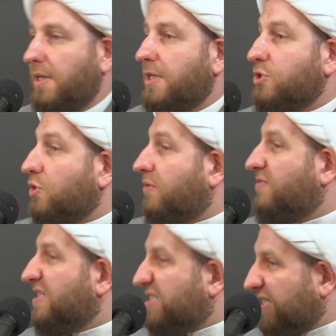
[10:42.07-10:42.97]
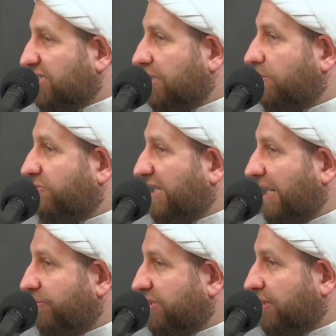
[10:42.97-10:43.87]
So if the system of
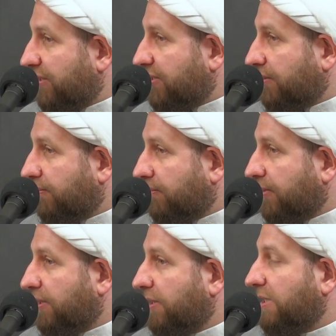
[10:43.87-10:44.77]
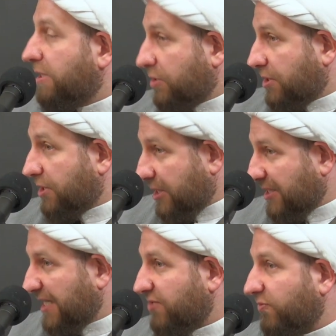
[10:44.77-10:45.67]
capitalism is
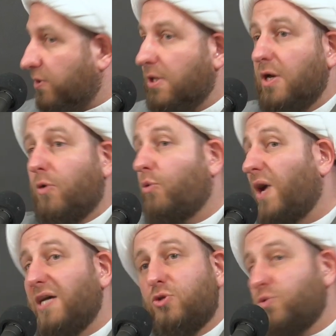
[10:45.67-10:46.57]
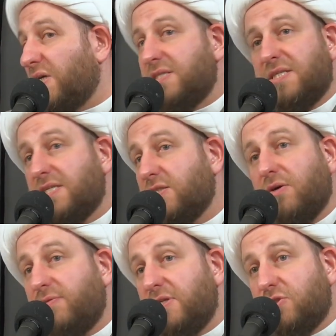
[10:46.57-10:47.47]
successful, why do 1/6
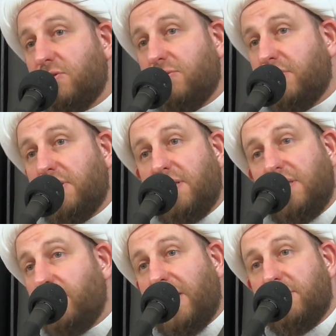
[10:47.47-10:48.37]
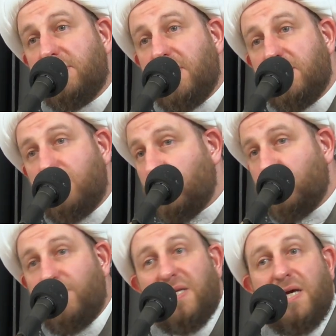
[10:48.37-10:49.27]
of the children in the United States go
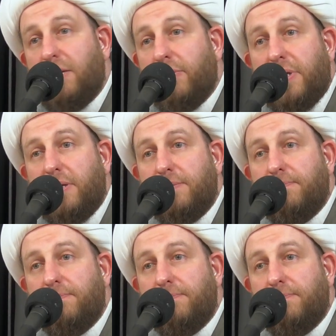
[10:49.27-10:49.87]
to bed hungry?